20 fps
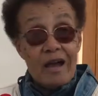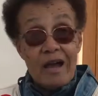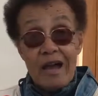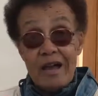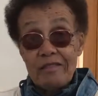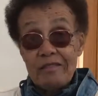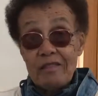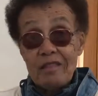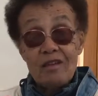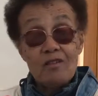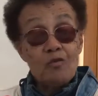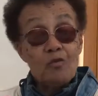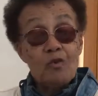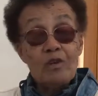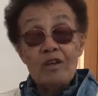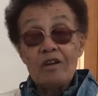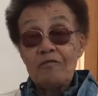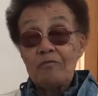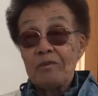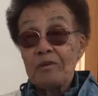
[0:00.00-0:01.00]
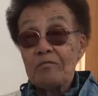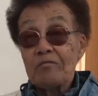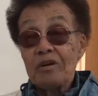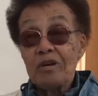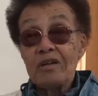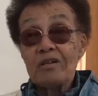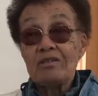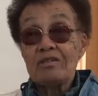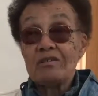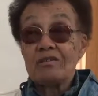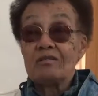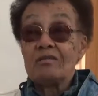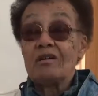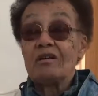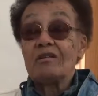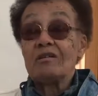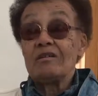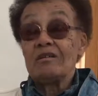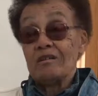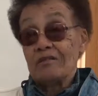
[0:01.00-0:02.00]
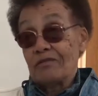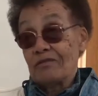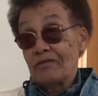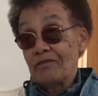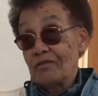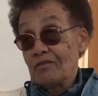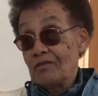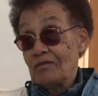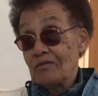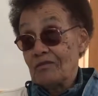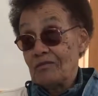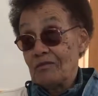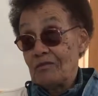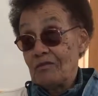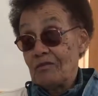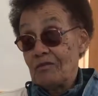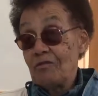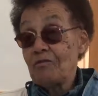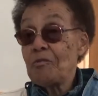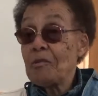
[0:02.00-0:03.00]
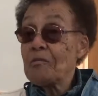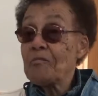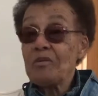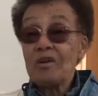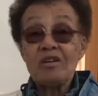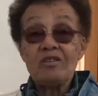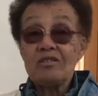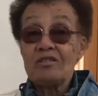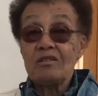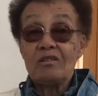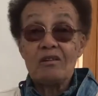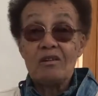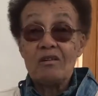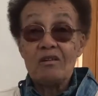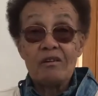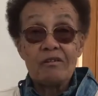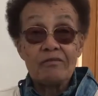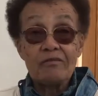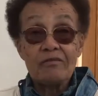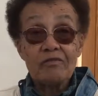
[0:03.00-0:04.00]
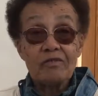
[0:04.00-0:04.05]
I think we have been patient enough. We've been patient enough.